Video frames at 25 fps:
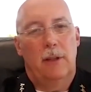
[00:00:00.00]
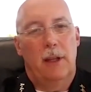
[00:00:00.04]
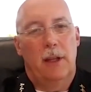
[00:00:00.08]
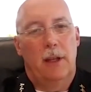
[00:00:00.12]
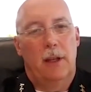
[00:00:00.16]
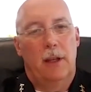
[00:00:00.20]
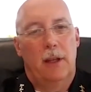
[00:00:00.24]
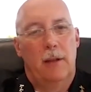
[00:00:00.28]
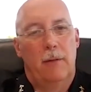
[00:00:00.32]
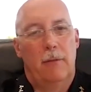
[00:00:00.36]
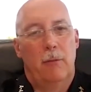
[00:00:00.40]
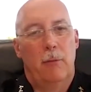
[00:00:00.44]

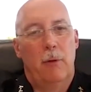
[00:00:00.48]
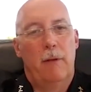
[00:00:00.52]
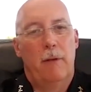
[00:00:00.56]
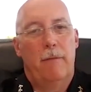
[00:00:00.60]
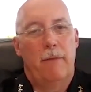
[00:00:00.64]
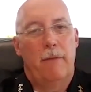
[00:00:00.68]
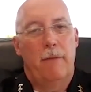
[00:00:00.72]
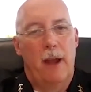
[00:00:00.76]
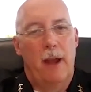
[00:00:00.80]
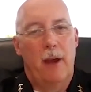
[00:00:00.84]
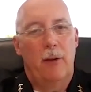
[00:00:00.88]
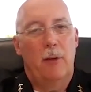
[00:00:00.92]
And if we
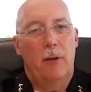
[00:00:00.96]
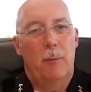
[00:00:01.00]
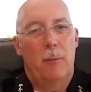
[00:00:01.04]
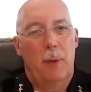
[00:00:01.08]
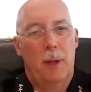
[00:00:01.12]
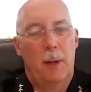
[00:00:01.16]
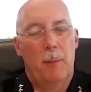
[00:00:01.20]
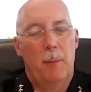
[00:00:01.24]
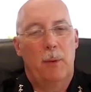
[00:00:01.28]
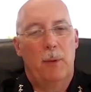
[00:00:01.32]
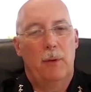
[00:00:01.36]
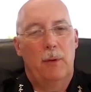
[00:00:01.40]
found
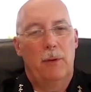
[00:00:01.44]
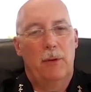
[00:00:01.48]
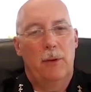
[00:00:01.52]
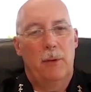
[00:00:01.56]
people